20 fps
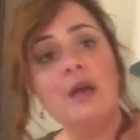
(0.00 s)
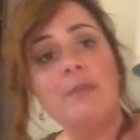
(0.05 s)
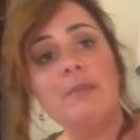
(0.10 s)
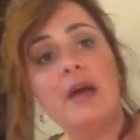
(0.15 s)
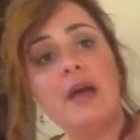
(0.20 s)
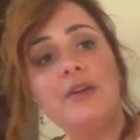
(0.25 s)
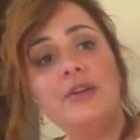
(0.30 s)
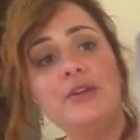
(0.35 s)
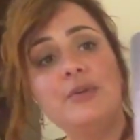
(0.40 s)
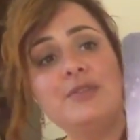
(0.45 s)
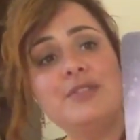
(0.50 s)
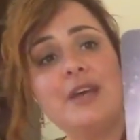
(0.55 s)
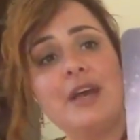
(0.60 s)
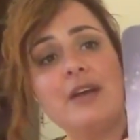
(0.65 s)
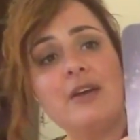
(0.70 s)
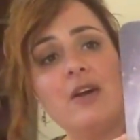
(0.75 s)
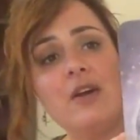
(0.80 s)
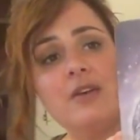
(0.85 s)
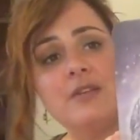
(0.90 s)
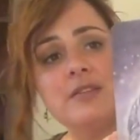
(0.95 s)
But new
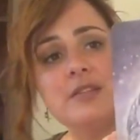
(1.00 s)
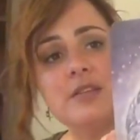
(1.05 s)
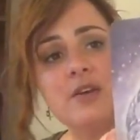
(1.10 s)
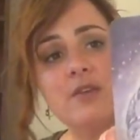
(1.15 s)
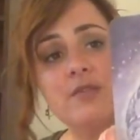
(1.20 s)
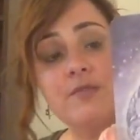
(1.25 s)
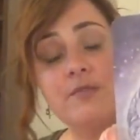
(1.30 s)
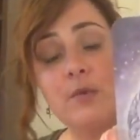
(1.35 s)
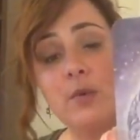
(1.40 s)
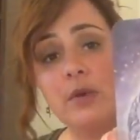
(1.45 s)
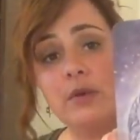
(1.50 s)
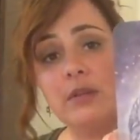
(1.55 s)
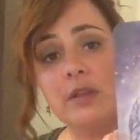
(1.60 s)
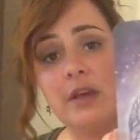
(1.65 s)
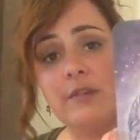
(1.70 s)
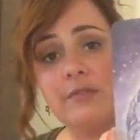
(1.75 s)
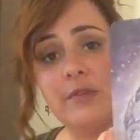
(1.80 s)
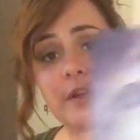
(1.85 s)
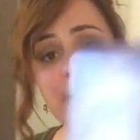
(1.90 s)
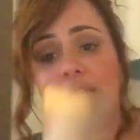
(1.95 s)
deck also for
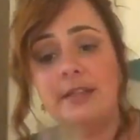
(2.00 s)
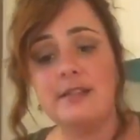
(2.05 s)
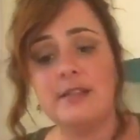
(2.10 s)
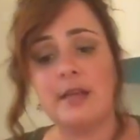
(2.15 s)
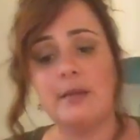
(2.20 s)
love readings,